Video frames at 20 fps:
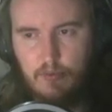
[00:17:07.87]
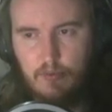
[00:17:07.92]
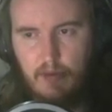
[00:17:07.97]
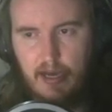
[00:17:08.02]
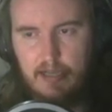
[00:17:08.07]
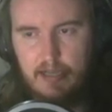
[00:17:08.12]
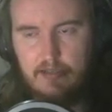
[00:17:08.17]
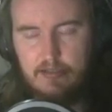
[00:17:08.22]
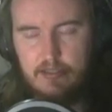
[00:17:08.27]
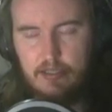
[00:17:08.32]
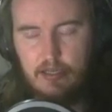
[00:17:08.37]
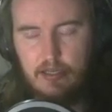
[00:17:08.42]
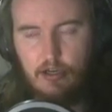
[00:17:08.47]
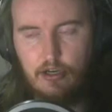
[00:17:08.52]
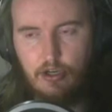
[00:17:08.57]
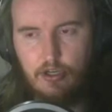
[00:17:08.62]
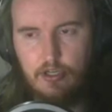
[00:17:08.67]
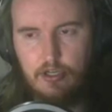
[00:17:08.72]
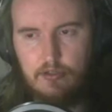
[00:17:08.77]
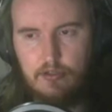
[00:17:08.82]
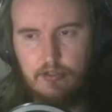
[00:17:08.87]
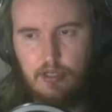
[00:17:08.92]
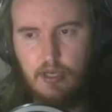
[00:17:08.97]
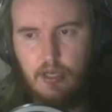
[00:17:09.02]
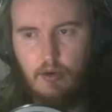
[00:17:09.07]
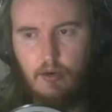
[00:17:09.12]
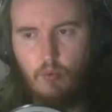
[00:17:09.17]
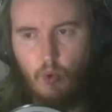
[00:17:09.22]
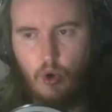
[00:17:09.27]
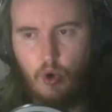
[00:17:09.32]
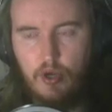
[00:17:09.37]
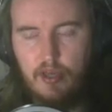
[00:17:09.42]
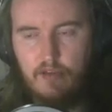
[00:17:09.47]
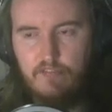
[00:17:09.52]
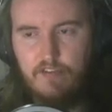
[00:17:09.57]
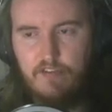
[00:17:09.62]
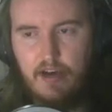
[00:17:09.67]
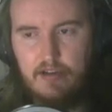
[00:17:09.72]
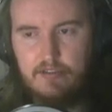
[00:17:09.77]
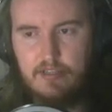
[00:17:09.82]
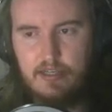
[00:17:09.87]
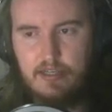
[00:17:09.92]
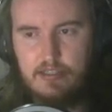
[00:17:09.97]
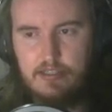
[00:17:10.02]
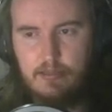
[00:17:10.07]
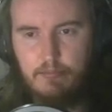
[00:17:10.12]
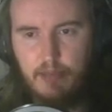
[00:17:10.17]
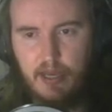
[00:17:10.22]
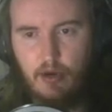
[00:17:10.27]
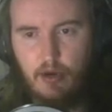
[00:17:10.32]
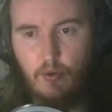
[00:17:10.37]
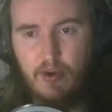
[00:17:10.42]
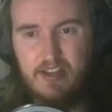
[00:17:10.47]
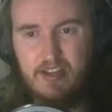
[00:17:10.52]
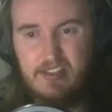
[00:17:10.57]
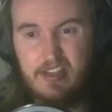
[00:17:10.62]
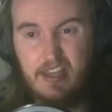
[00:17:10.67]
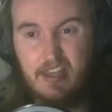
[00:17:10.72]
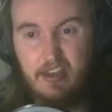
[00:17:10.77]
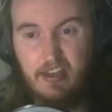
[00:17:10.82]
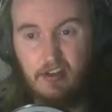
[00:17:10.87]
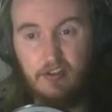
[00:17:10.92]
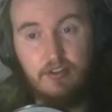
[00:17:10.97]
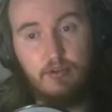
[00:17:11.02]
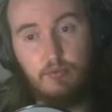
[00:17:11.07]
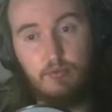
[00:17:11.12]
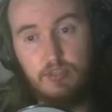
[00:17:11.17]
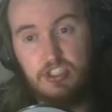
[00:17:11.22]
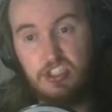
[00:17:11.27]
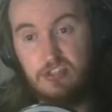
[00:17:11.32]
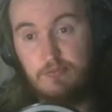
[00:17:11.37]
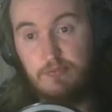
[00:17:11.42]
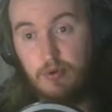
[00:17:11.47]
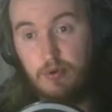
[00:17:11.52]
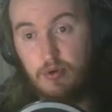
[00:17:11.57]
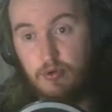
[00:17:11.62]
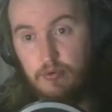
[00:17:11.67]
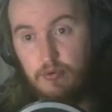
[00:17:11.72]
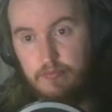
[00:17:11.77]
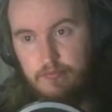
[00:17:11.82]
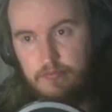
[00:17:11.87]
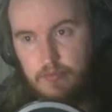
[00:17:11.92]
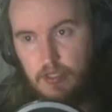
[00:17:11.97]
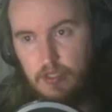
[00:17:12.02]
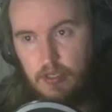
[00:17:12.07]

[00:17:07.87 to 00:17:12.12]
we might look at Walking Fountain as a better way to heal than Witch's Brew.